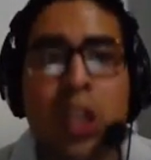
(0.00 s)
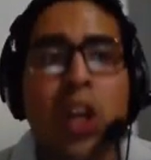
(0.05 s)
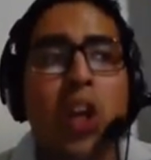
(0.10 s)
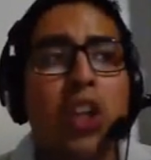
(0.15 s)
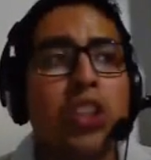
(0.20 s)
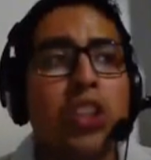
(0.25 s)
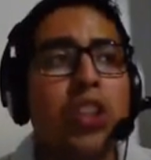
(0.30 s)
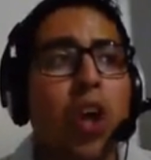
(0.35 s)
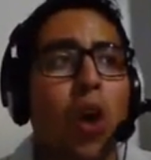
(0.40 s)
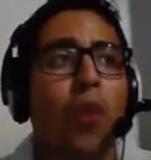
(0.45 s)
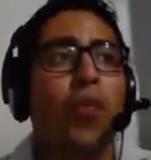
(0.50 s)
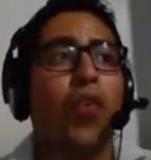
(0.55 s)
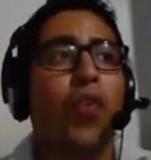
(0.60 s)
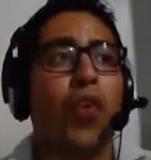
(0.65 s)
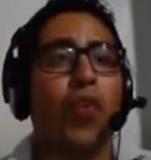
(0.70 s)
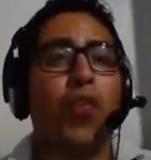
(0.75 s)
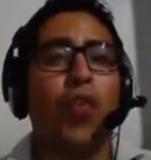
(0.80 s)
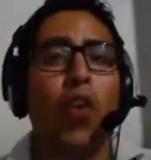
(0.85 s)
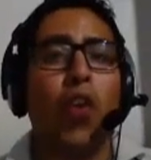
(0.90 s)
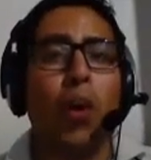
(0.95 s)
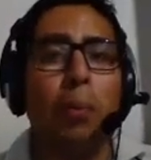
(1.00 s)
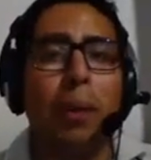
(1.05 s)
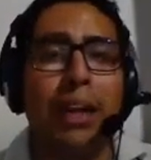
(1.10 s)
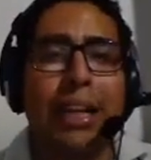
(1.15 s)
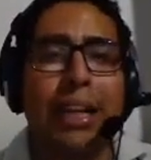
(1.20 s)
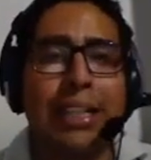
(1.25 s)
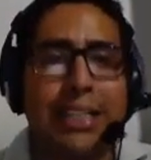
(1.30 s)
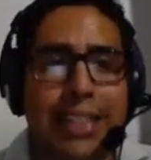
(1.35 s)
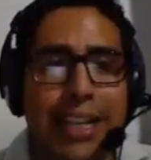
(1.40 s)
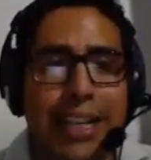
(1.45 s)
so for formal
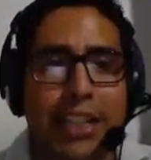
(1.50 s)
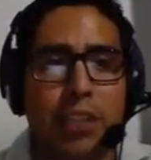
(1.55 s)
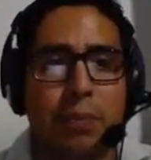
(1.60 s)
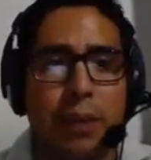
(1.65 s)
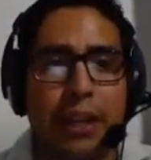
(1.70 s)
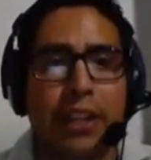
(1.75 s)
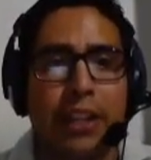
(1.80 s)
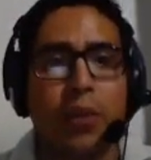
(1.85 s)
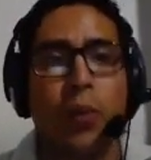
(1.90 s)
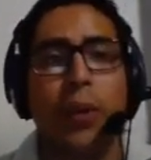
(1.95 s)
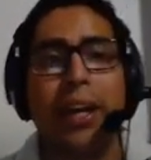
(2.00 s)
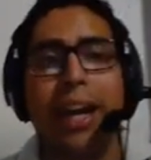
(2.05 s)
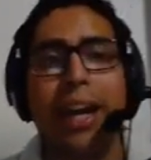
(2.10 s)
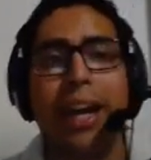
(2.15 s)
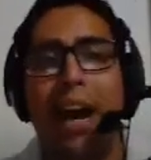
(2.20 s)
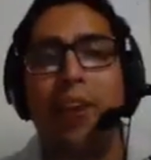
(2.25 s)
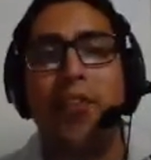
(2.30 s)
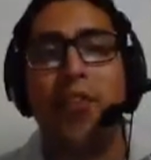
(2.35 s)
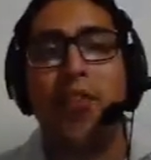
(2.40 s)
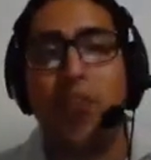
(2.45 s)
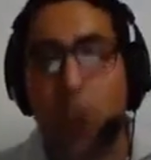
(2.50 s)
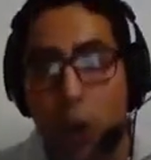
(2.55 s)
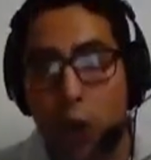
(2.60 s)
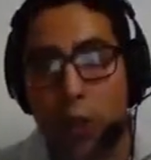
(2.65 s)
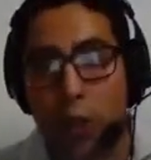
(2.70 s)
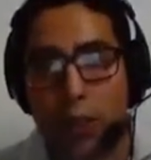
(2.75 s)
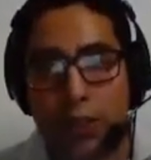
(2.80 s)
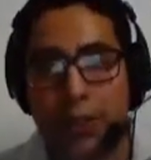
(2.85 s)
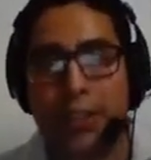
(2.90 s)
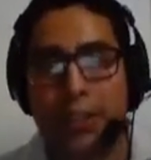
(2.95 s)
assessment we have
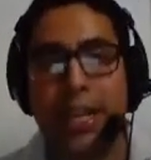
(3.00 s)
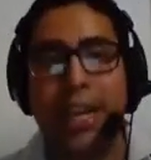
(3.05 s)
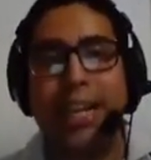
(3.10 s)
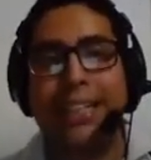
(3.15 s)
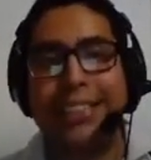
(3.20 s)
first